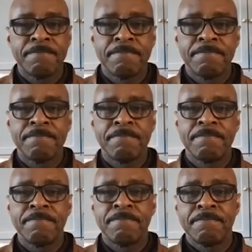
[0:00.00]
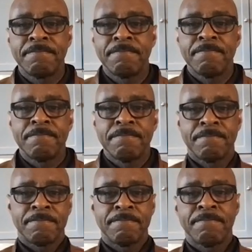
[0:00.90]

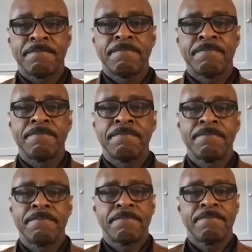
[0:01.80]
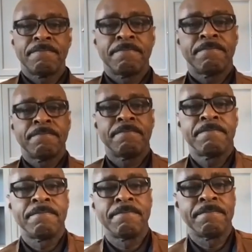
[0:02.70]

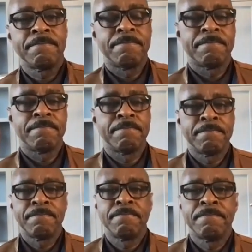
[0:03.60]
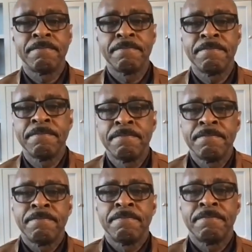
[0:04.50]

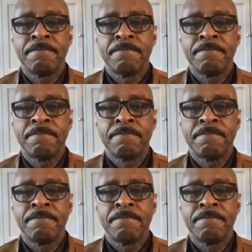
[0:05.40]
No words are spoken by the person on screen.